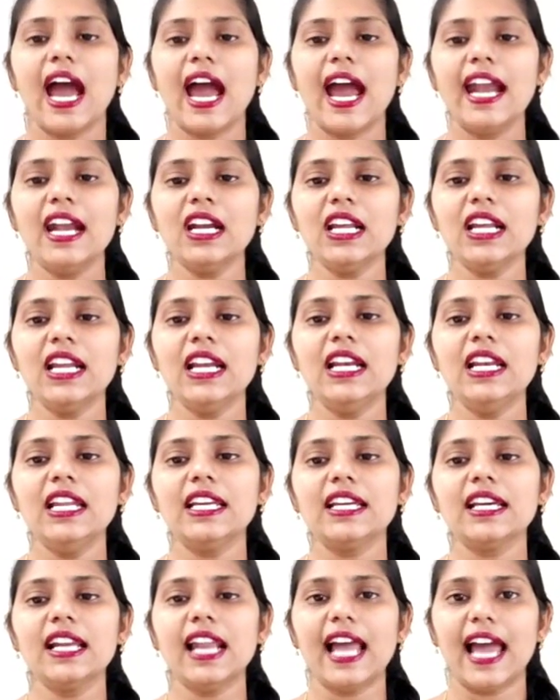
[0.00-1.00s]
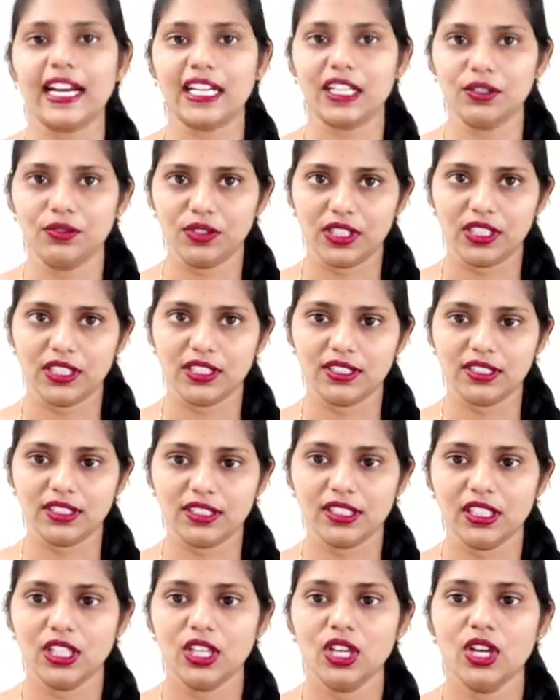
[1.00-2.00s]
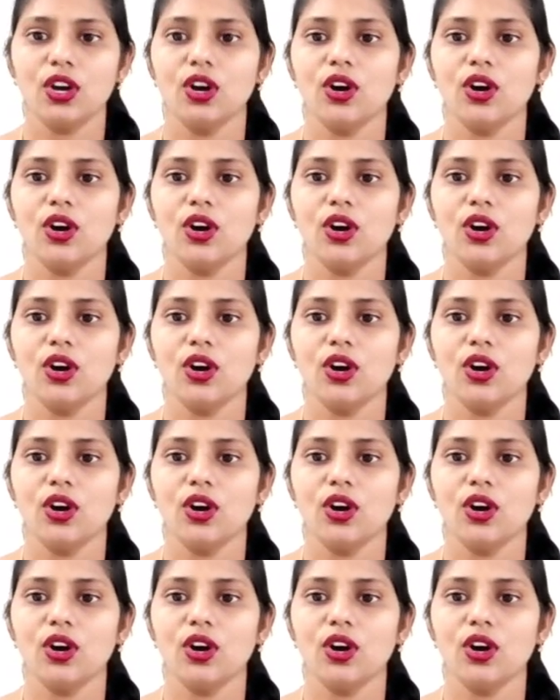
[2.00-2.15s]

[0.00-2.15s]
and illegal activities,